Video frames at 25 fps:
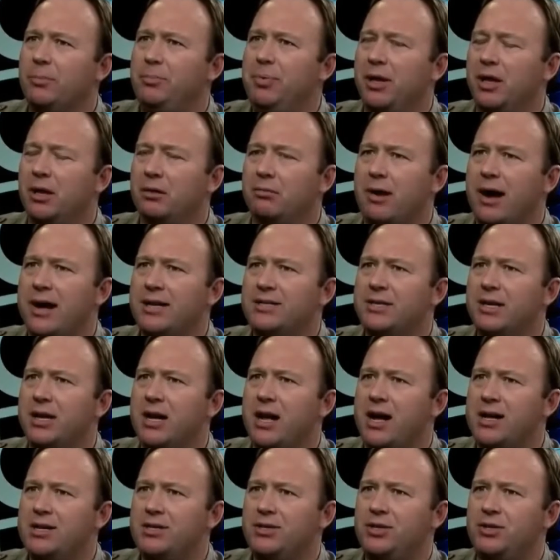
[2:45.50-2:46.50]
Bill of Rights and
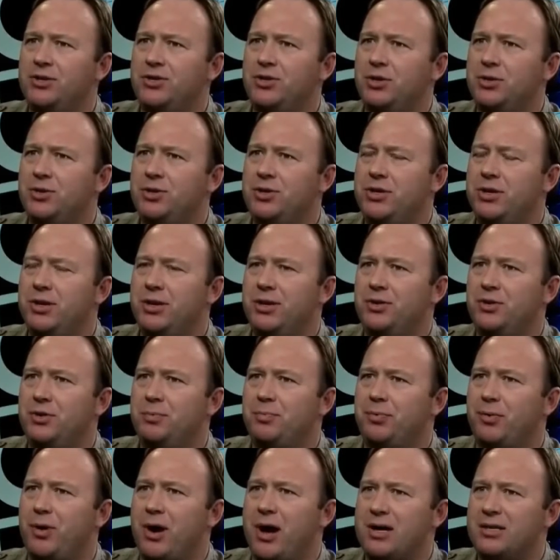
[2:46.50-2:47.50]
Constitution and due
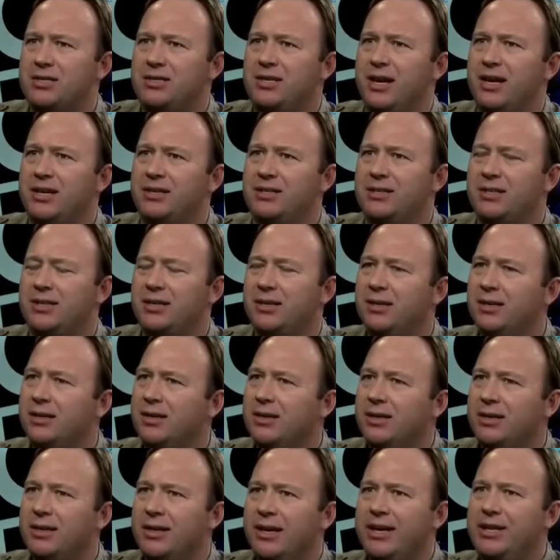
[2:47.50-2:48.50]
process.
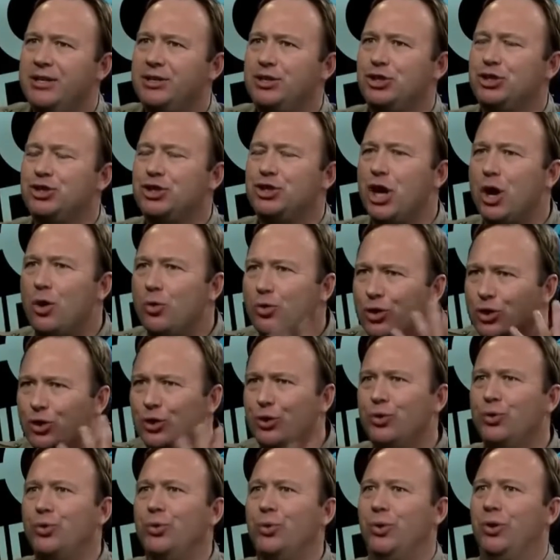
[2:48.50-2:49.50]
It is so
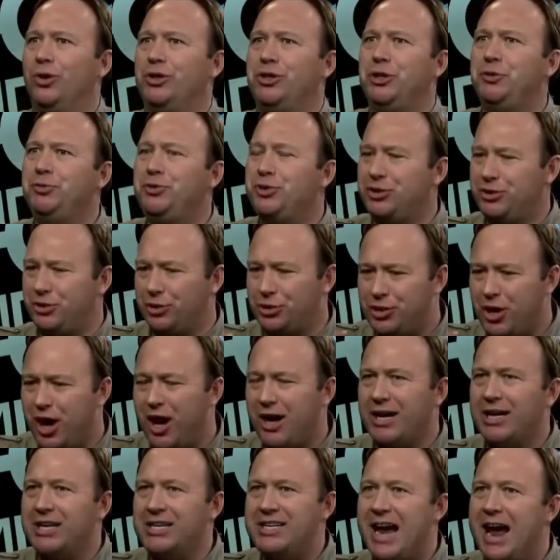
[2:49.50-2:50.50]
cool. You just are
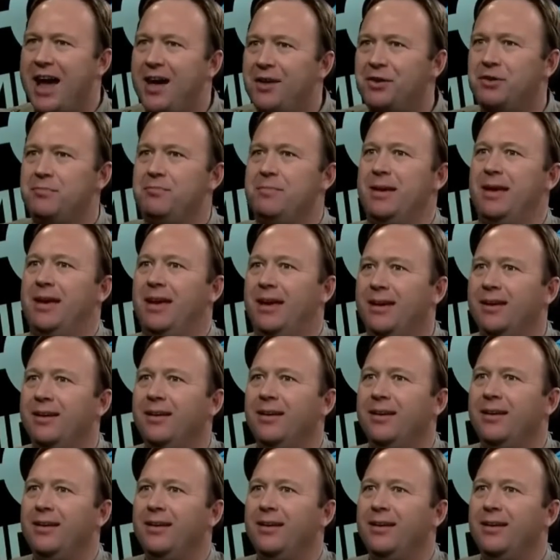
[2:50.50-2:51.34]
talking down to me.